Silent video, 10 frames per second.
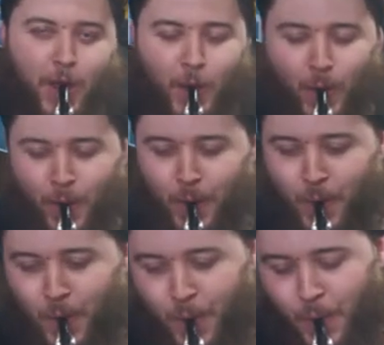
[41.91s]

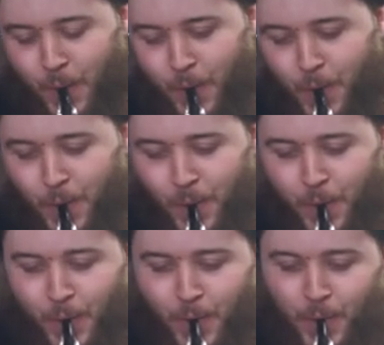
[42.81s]

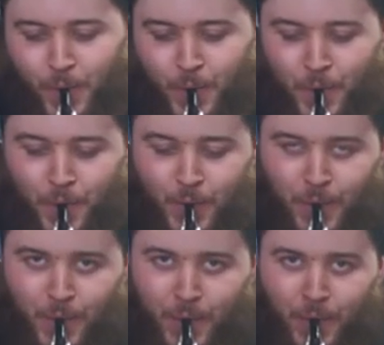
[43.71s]

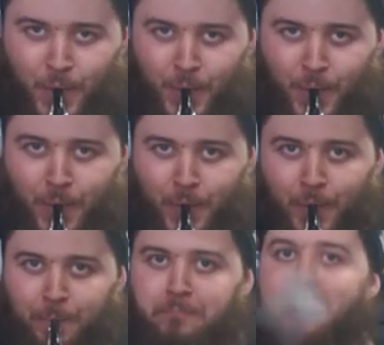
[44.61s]
This person isn't speaking.